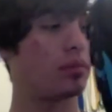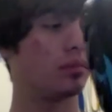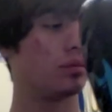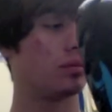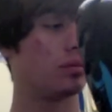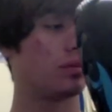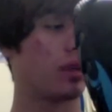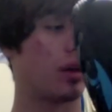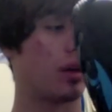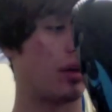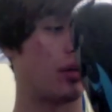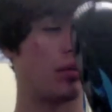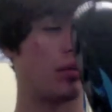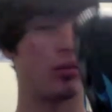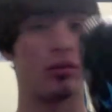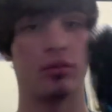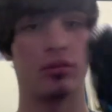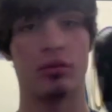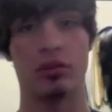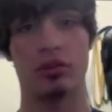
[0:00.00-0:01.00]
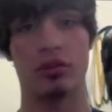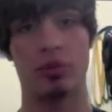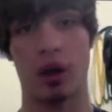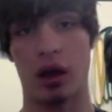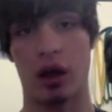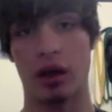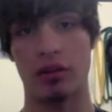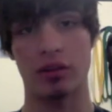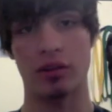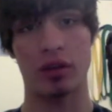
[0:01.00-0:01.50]
than
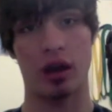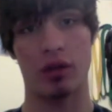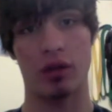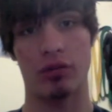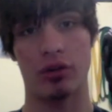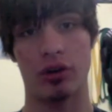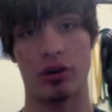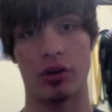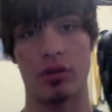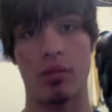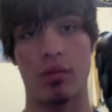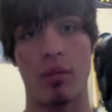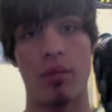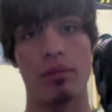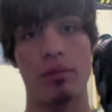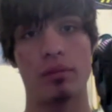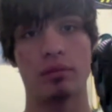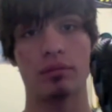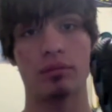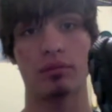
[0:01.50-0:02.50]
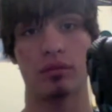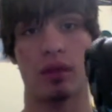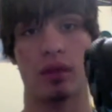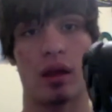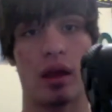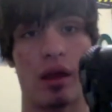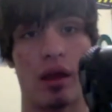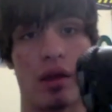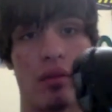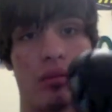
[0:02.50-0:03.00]
response, comfort,
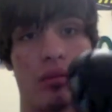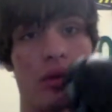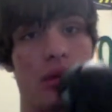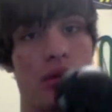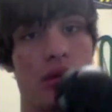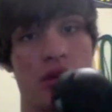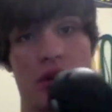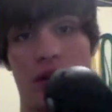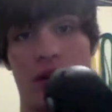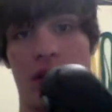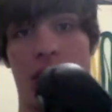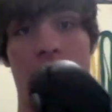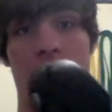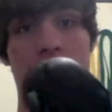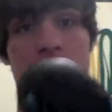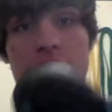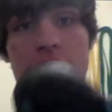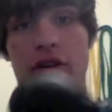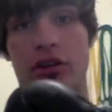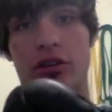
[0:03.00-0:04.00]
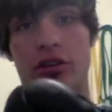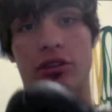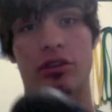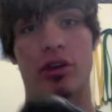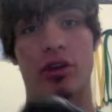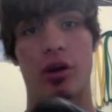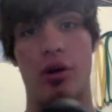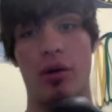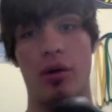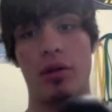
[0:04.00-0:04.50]
and pretty much everything I mentioned.
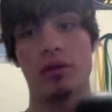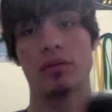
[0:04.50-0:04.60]
So,